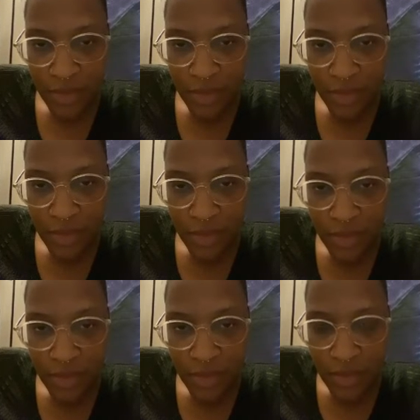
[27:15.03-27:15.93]

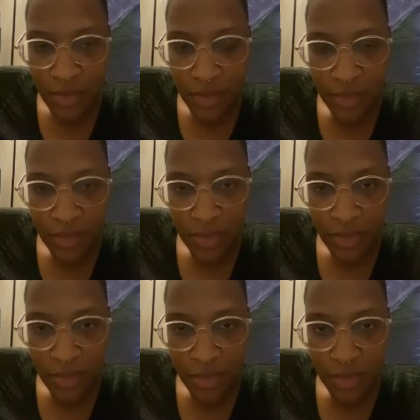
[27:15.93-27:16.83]

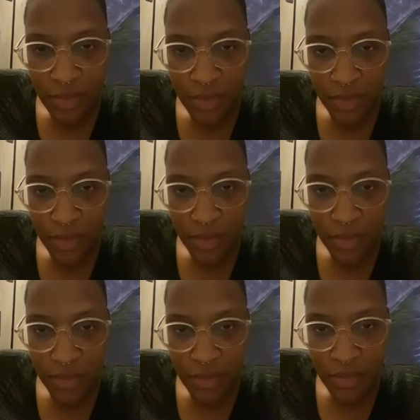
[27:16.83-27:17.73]

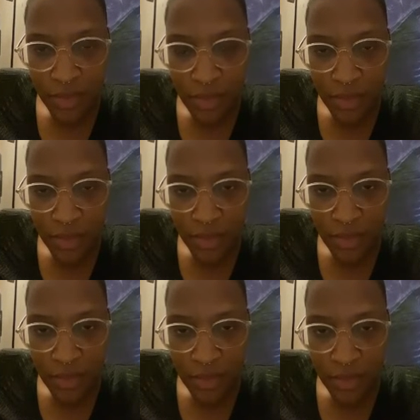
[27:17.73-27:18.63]

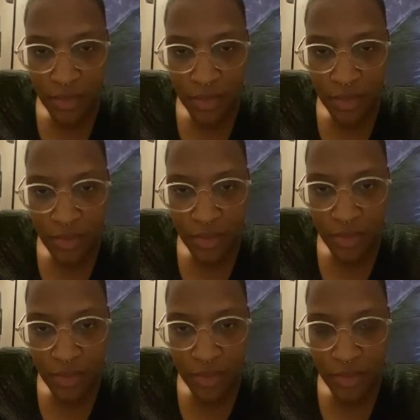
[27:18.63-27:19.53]

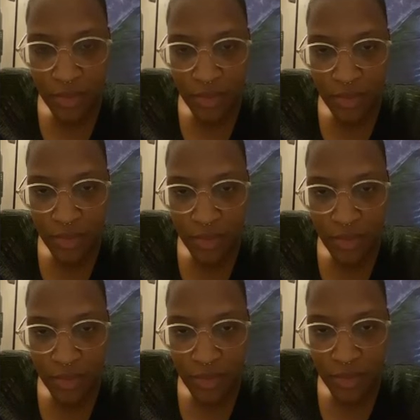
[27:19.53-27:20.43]

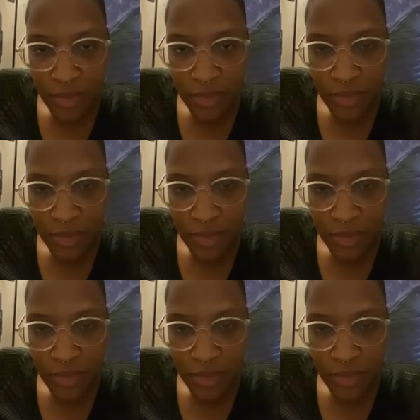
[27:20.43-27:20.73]
(silent)